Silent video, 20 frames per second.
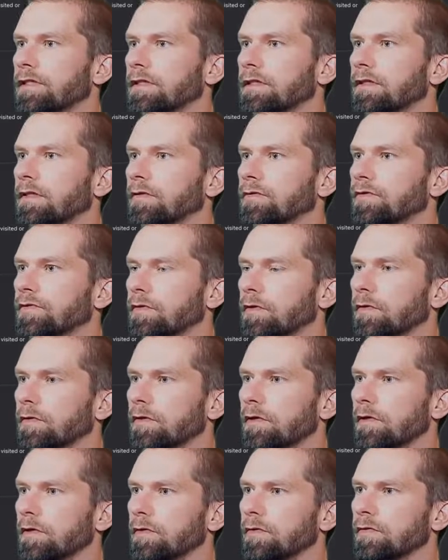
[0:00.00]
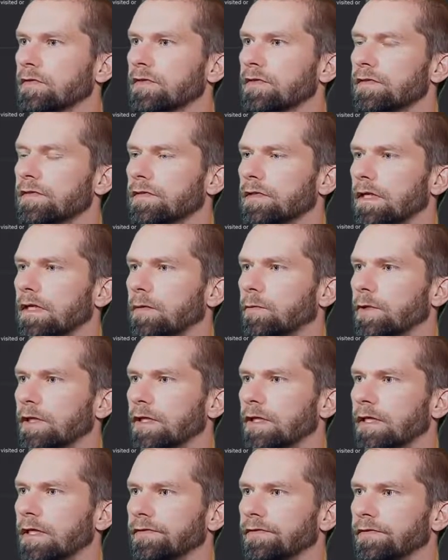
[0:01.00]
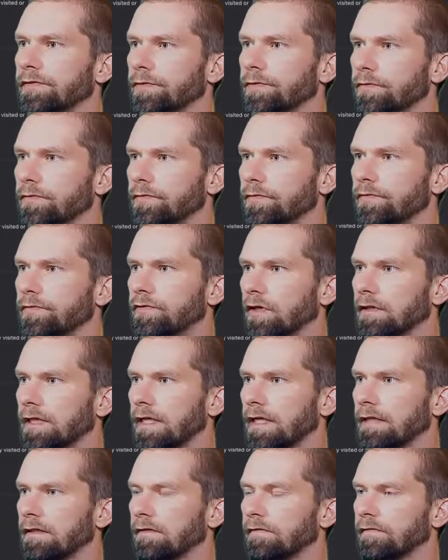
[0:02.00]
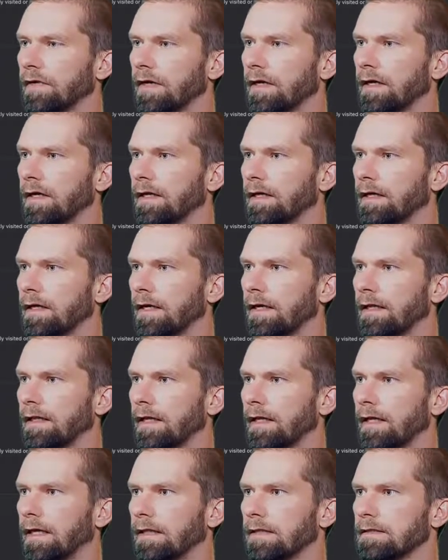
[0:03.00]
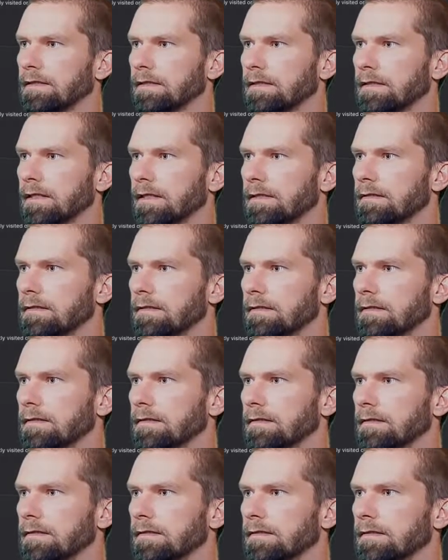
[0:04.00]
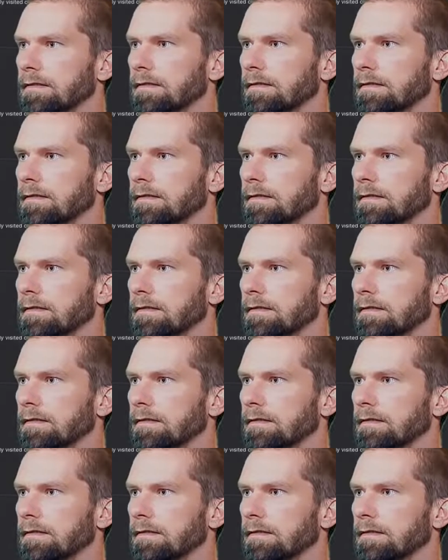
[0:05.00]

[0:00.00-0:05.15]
go to localhost and we can do .netlify and then stats